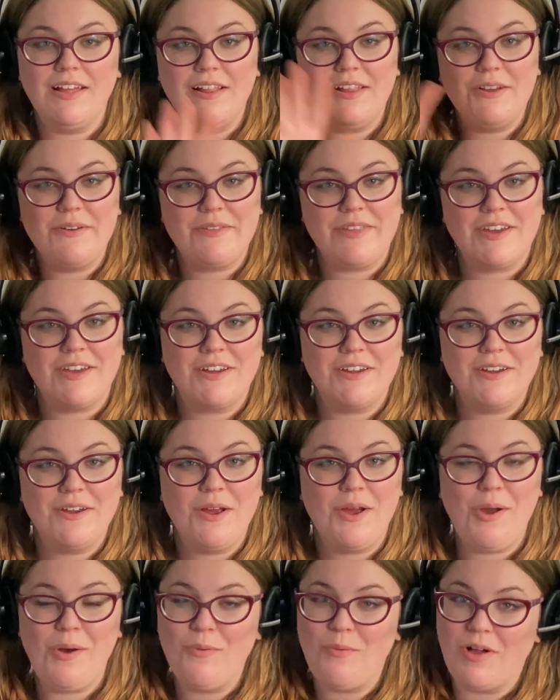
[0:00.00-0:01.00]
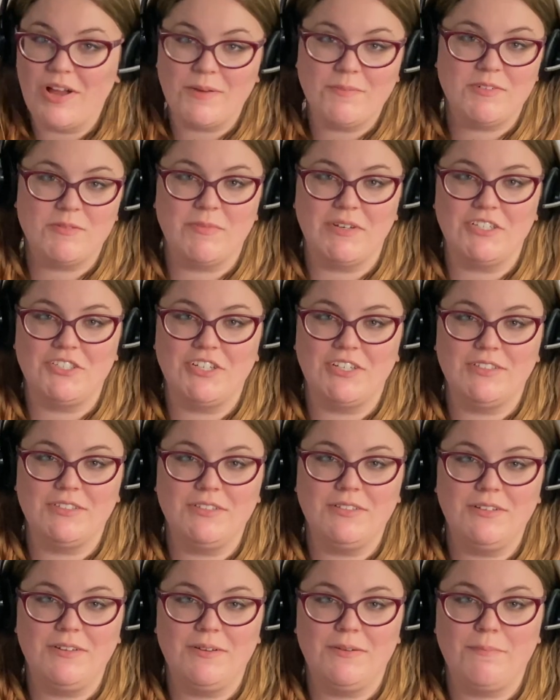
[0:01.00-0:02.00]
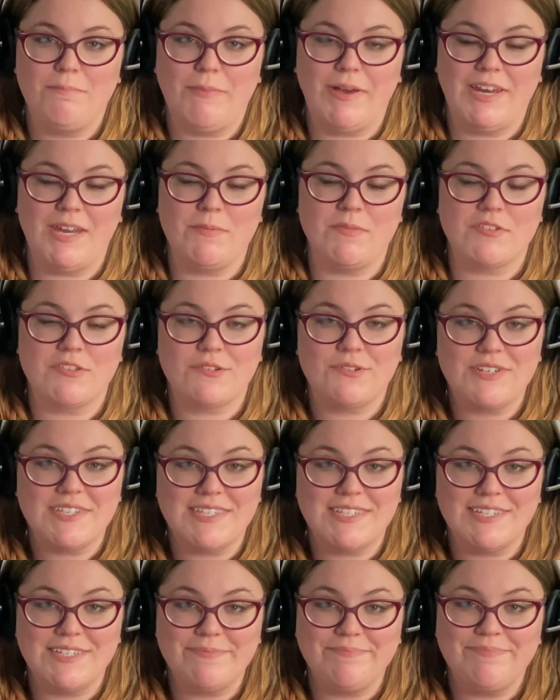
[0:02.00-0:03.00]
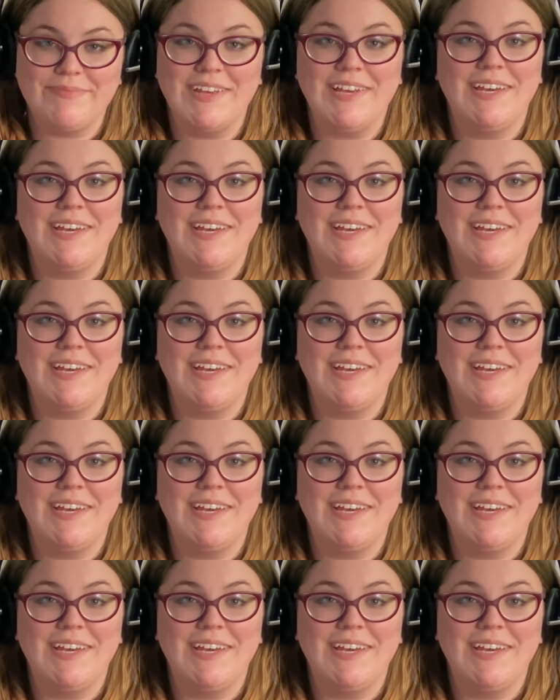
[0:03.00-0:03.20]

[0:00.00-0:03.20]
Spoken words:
Hello there, welcome to my channel. My name is Kristen.